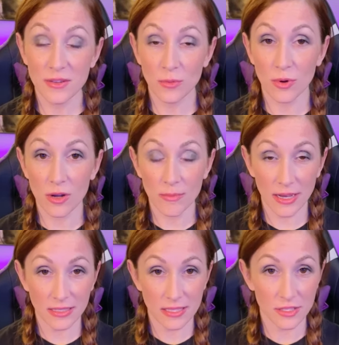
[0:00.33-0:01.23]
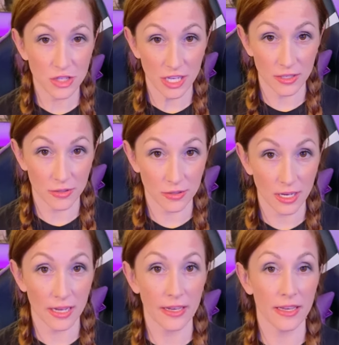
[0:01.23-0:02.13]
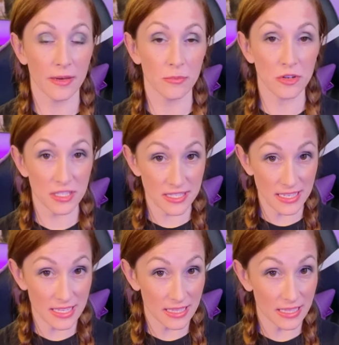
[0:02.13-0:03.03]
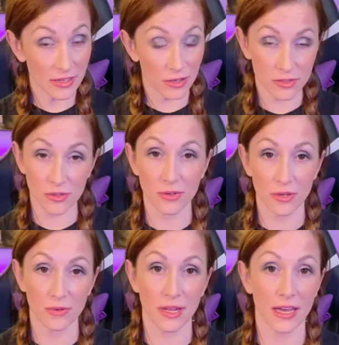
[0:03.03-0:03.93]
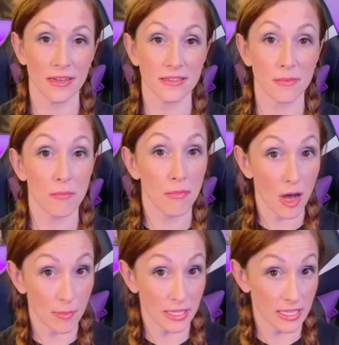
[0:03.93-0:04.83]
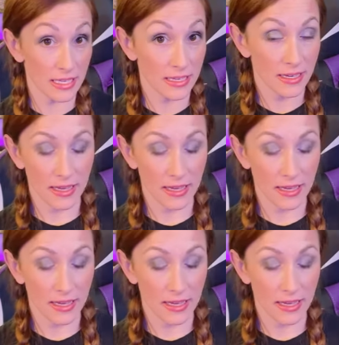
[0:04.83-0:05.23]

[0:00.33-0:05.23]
welcome back to the channel. I am Christy Lee, also known as Mama Lee.